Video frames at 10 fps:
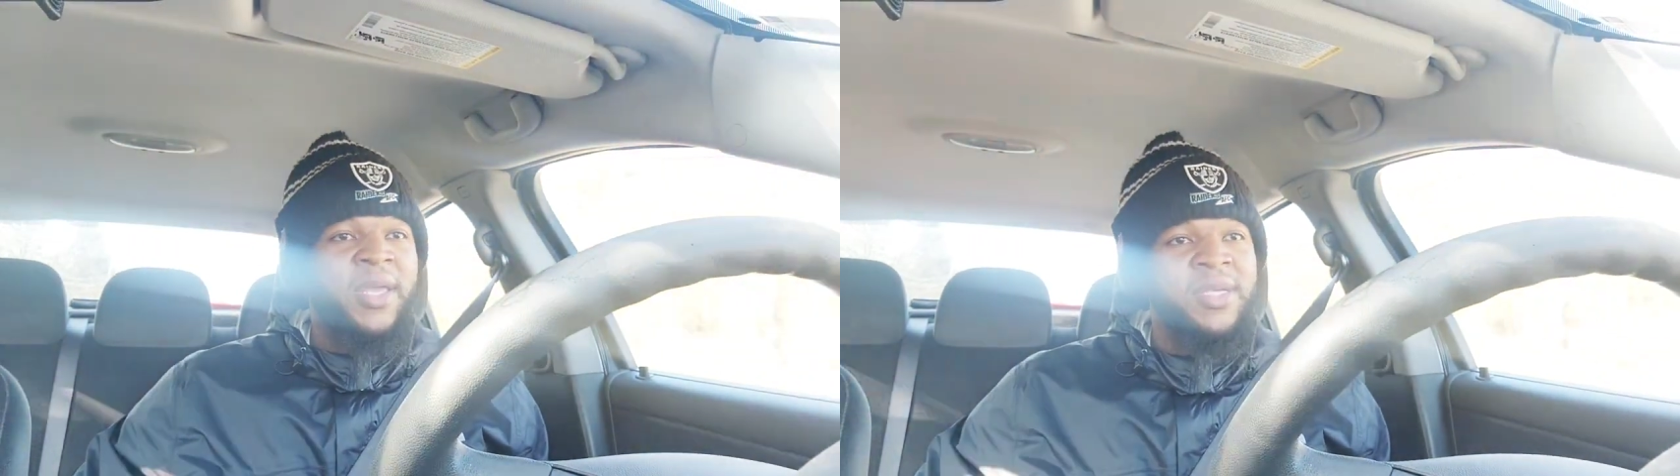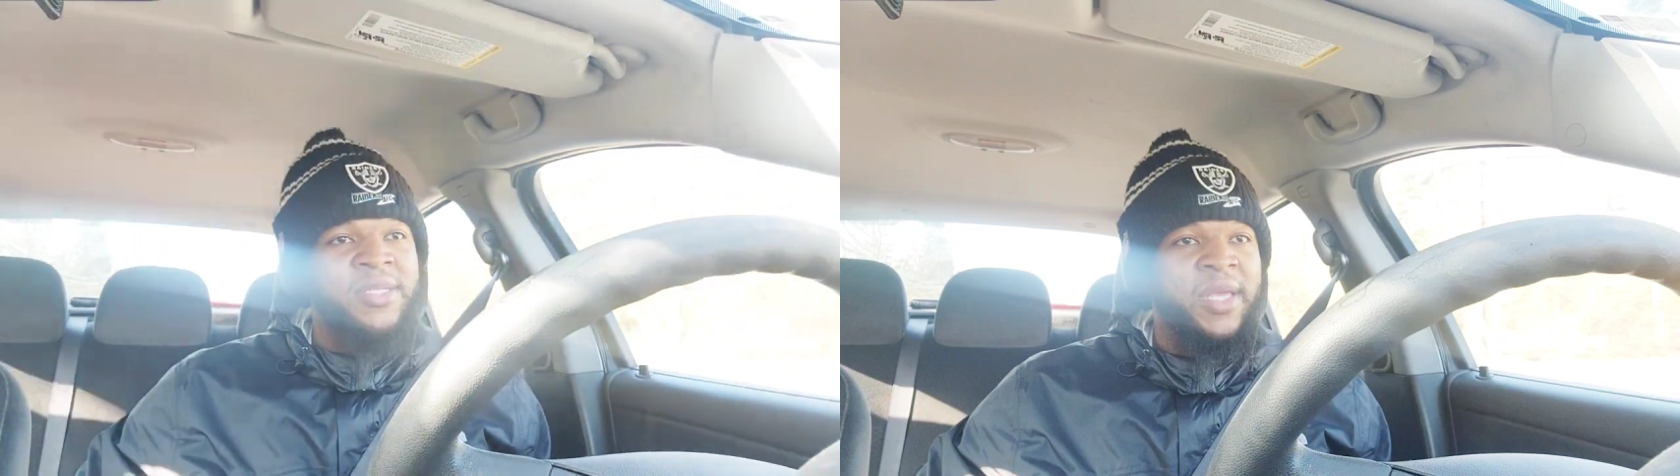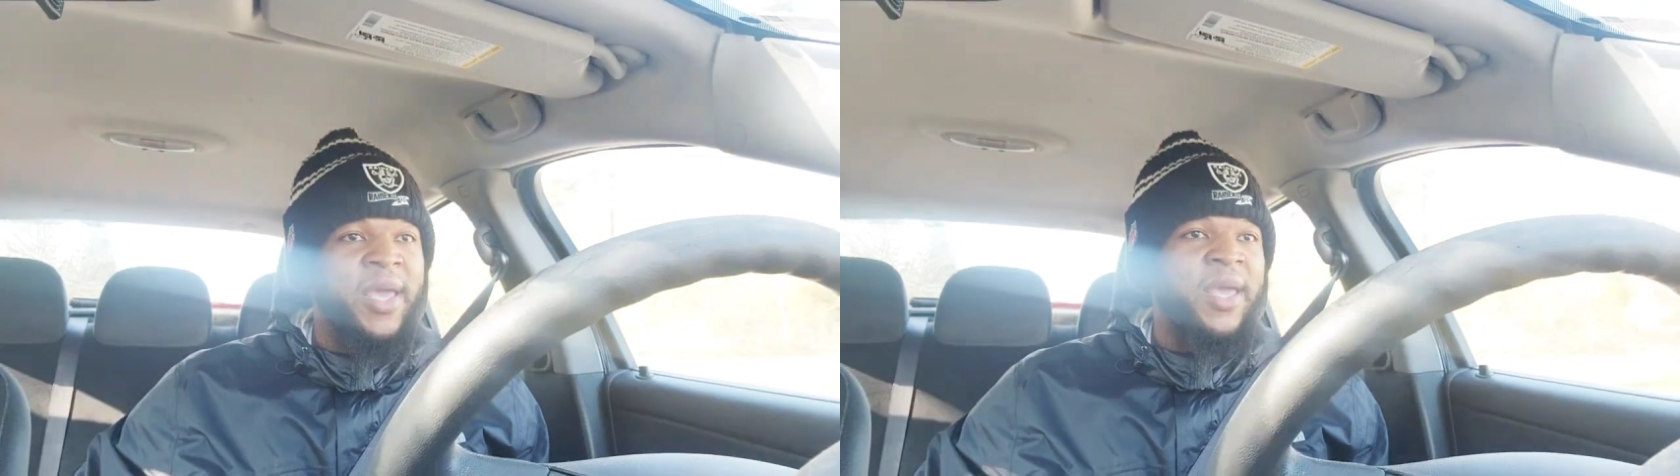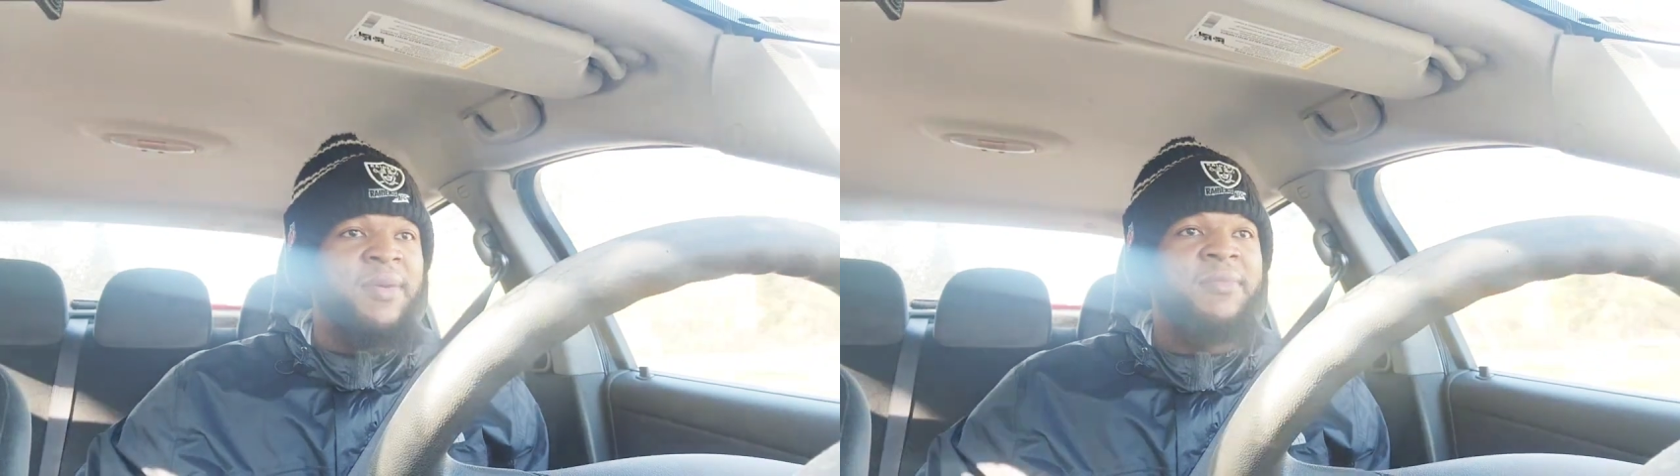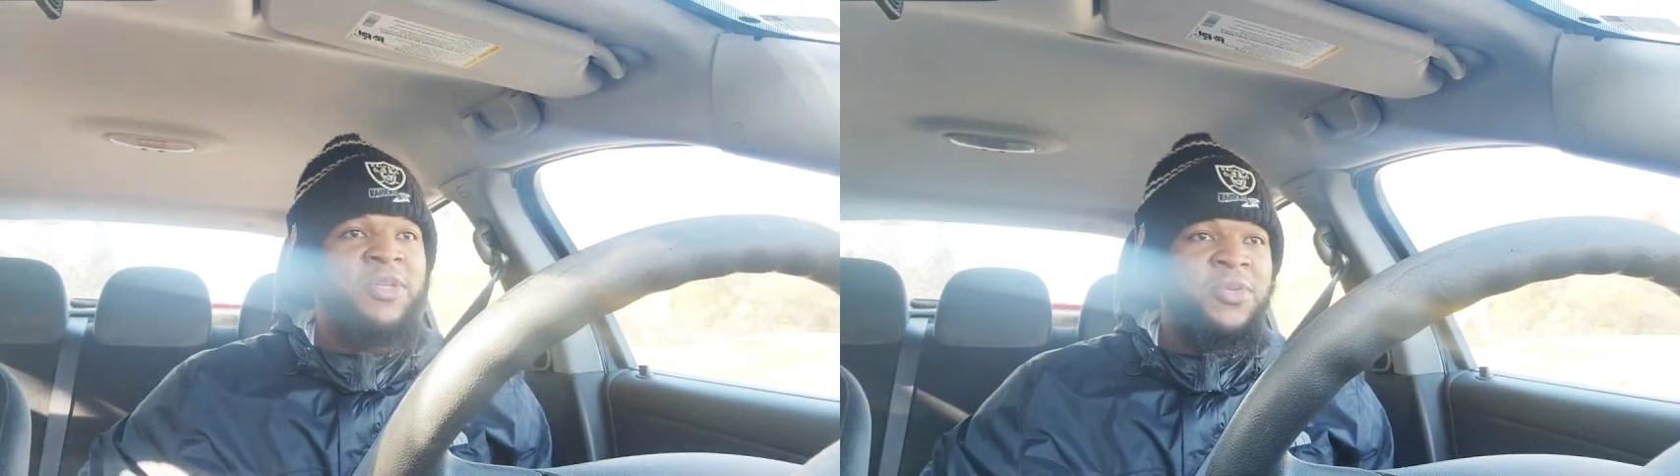
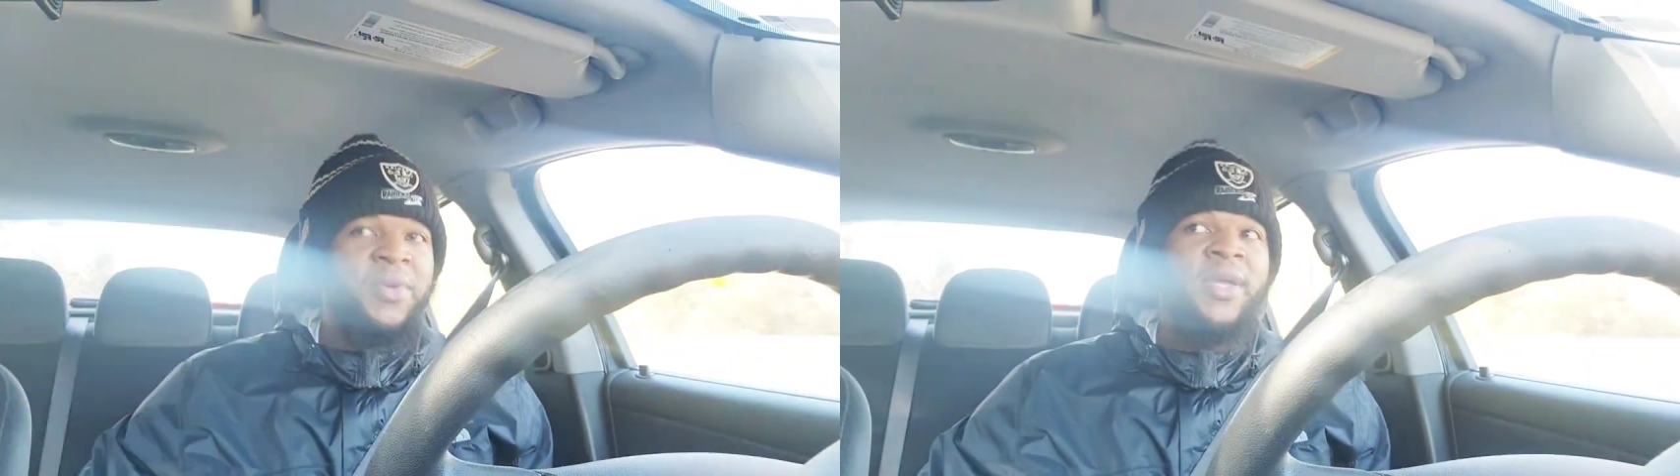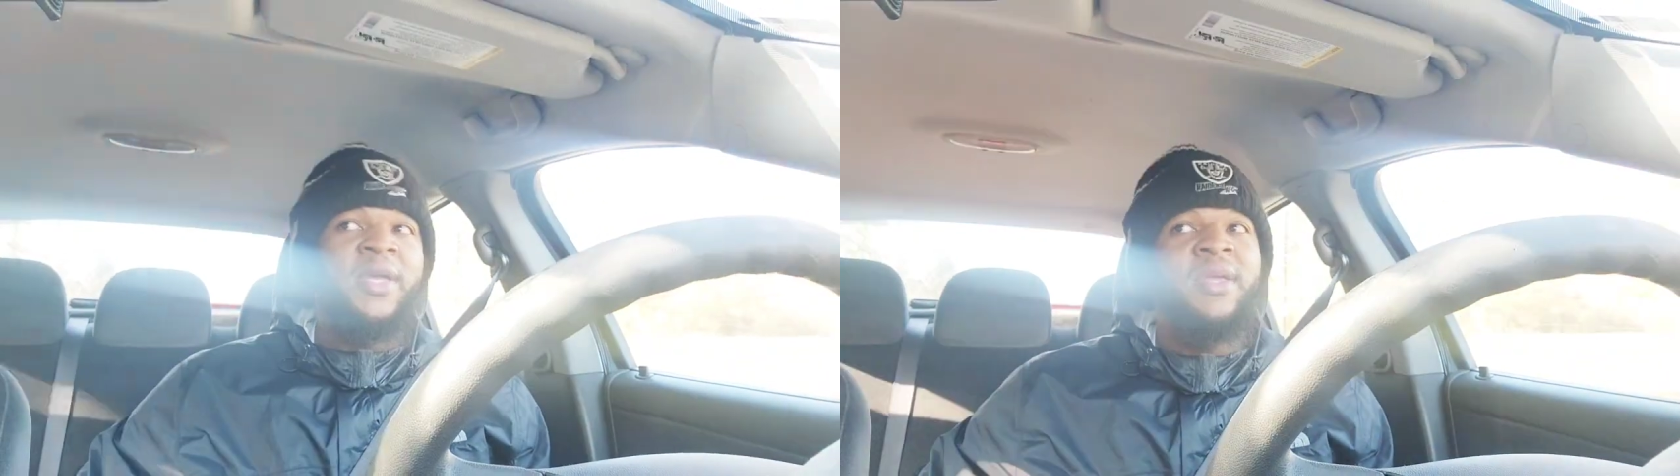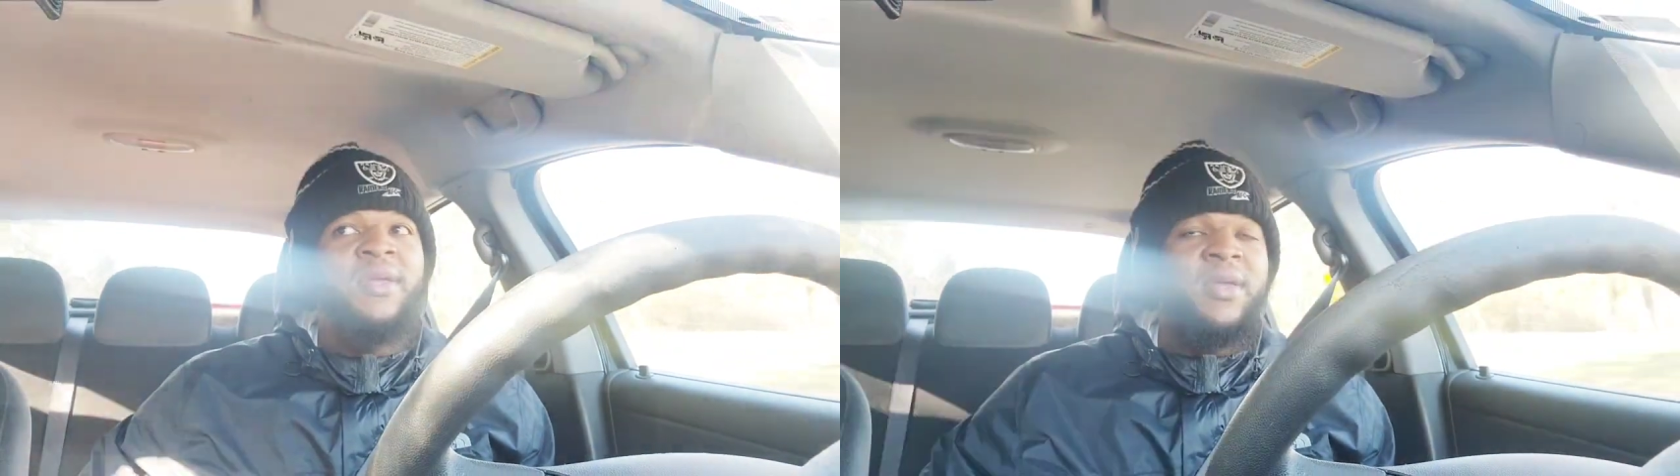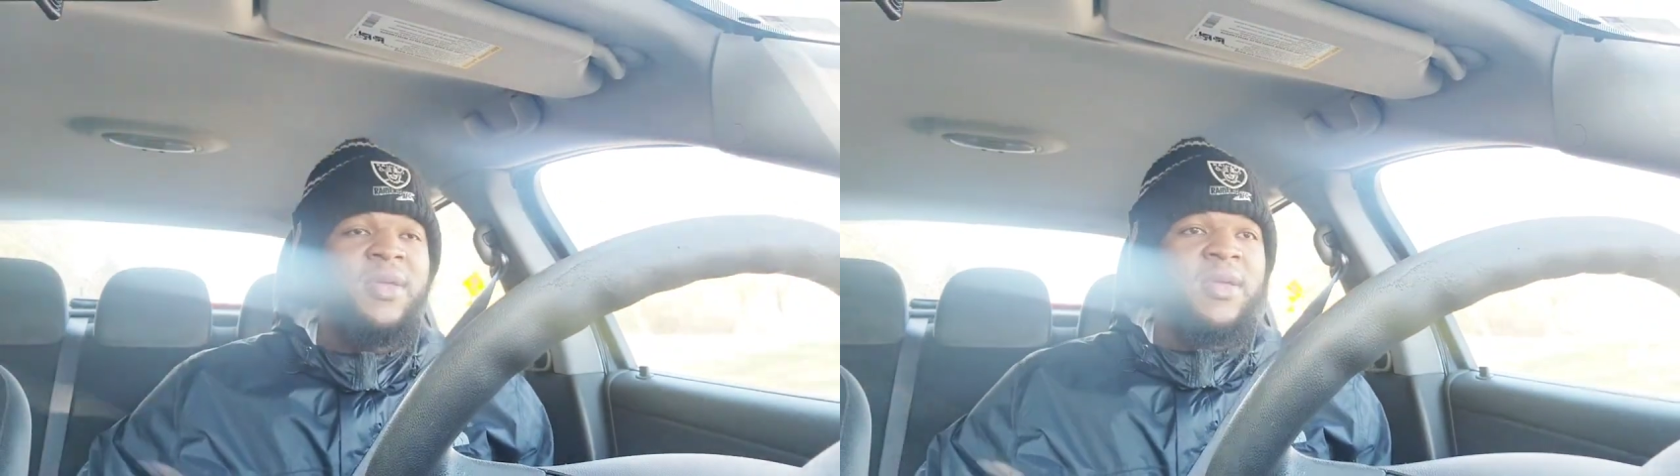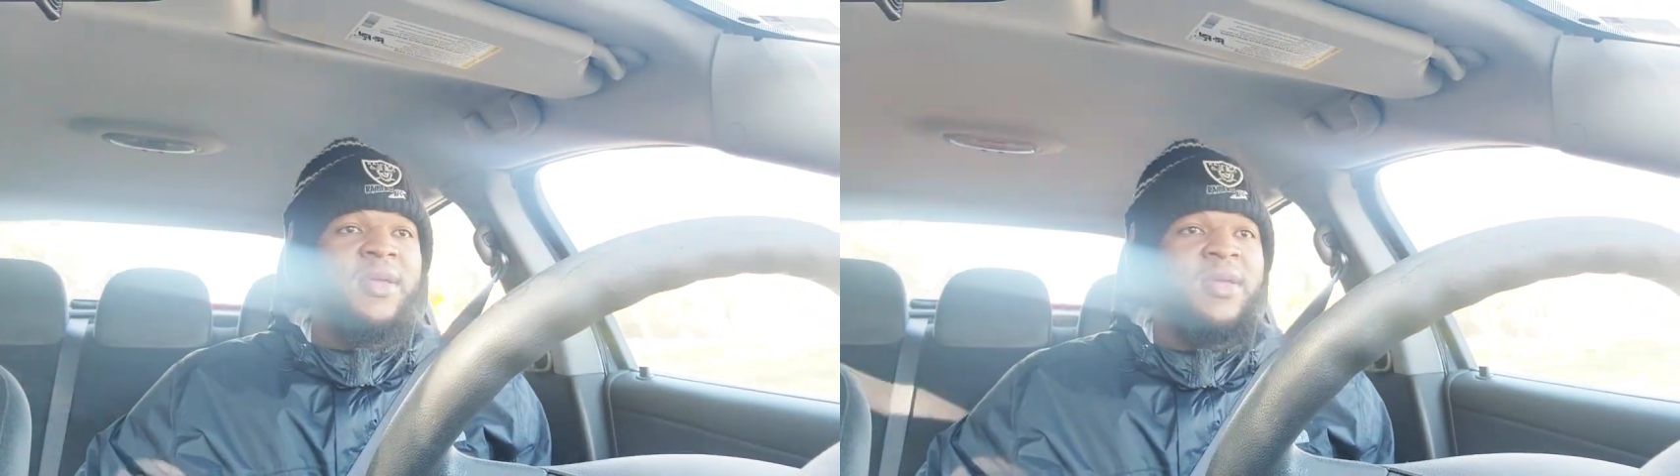instigate
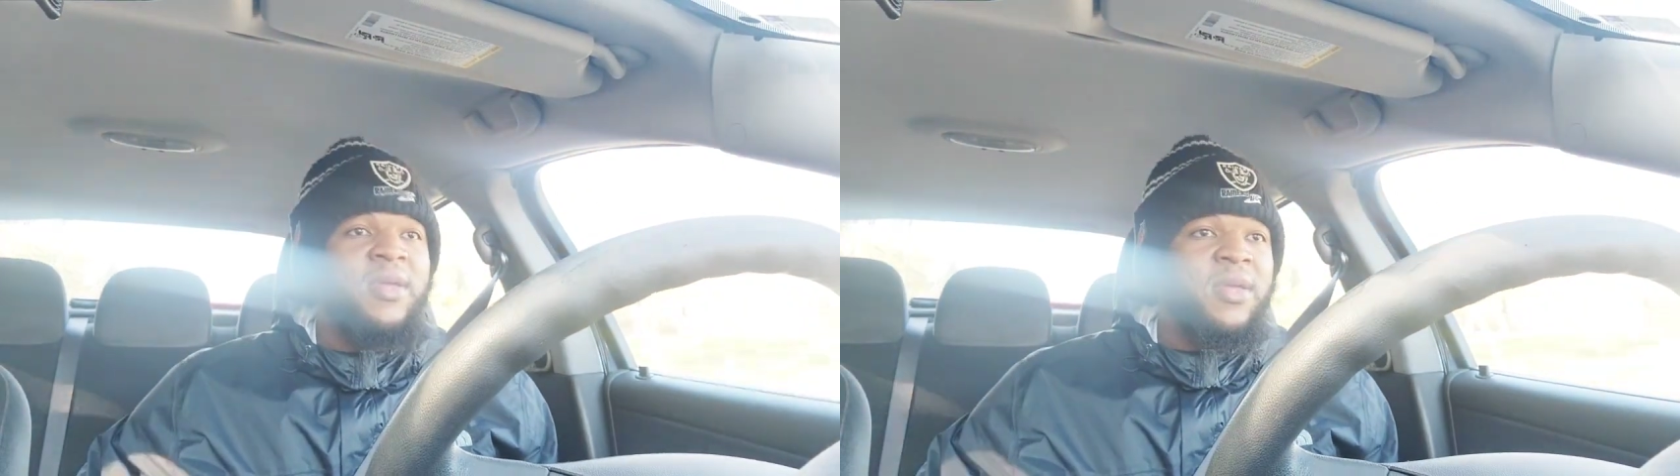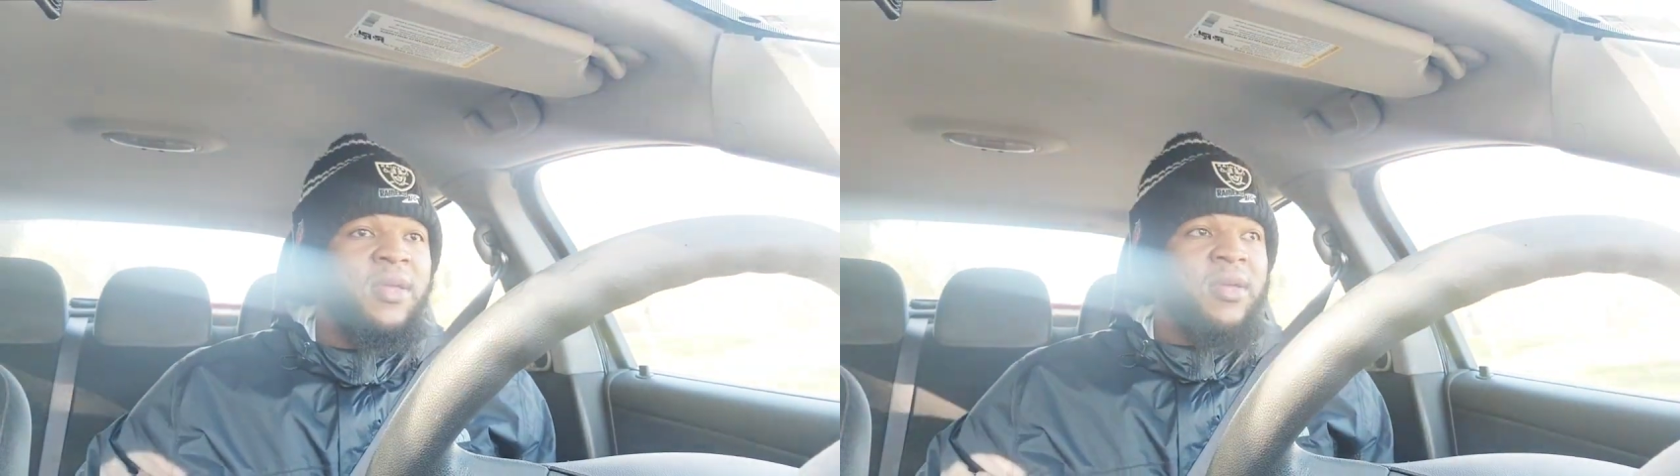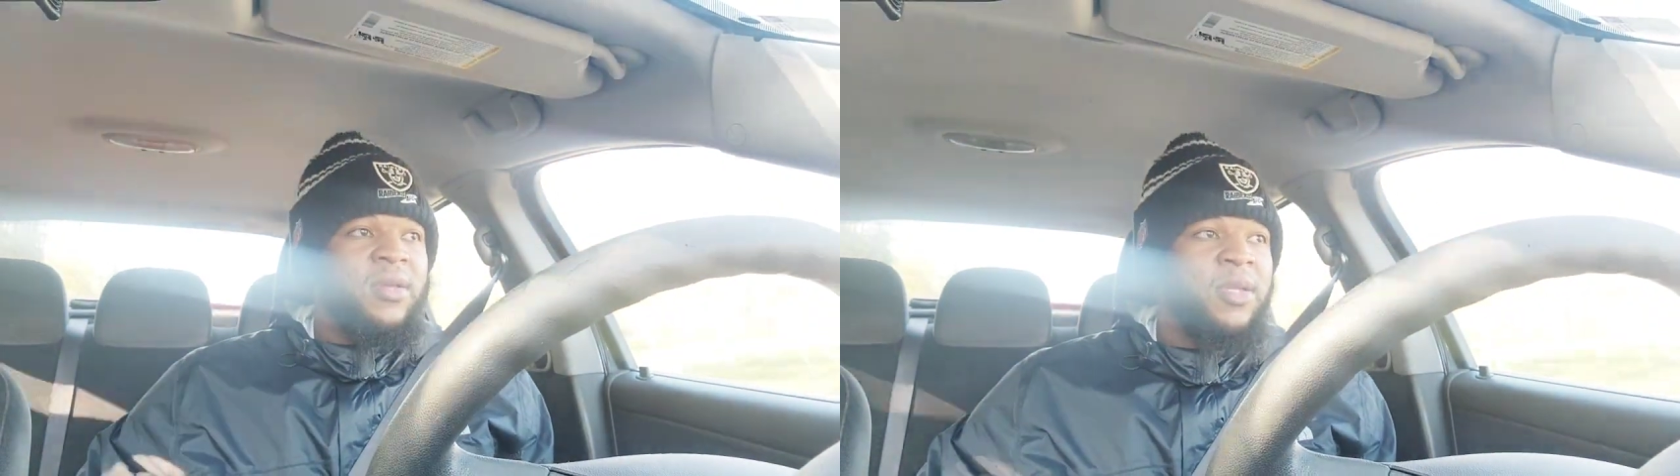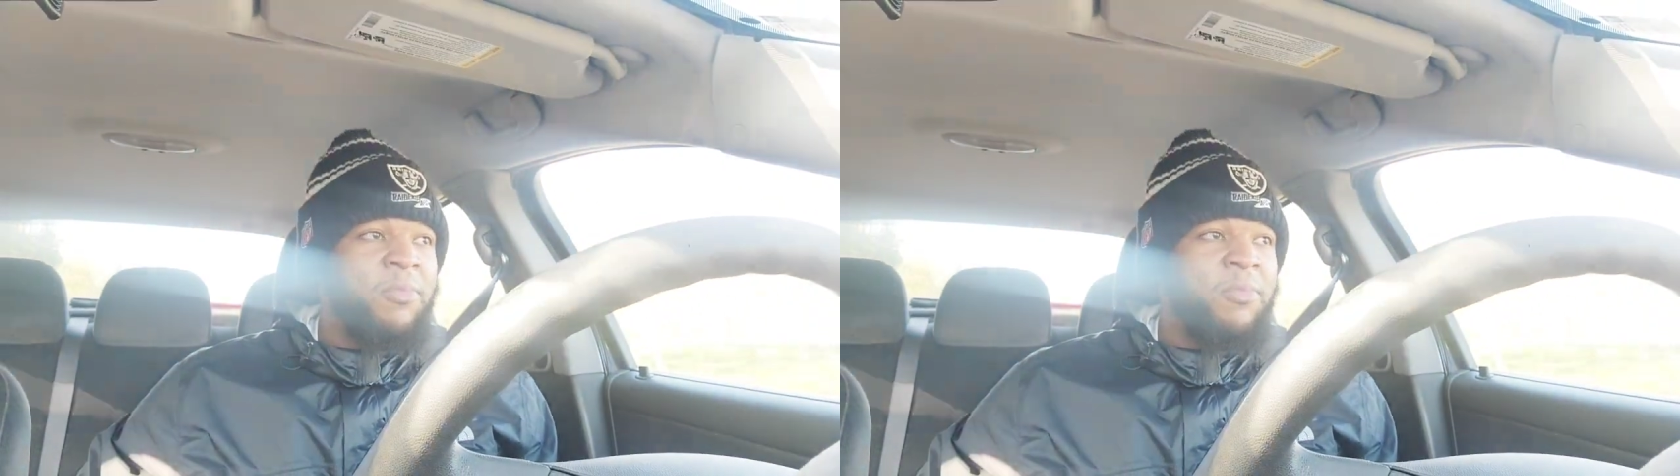between